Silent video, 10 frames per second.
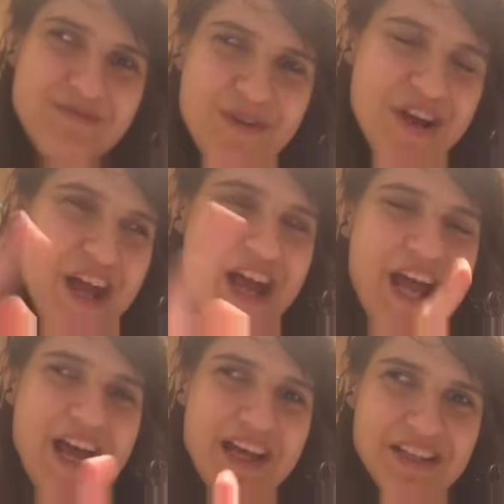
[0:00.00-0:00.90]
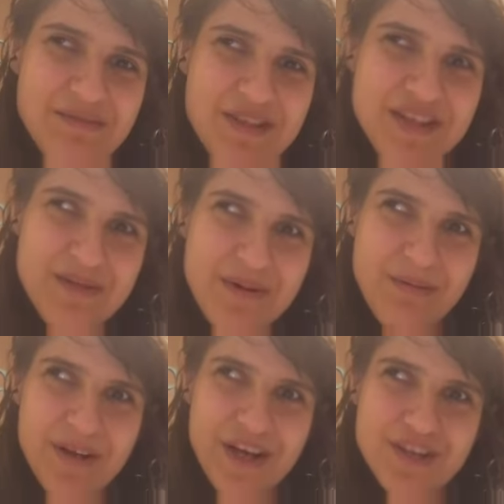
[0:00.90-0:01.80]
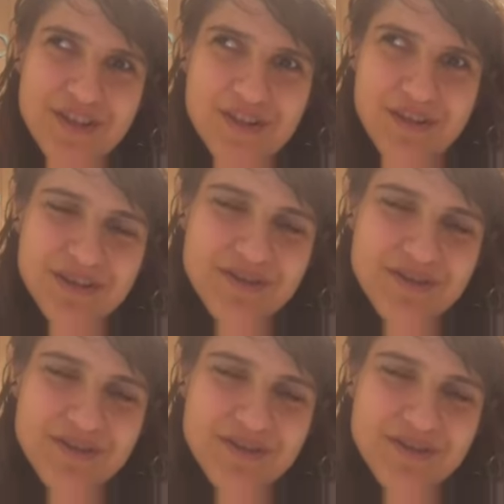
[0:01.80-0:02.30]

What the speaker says: book, and let me see the publication.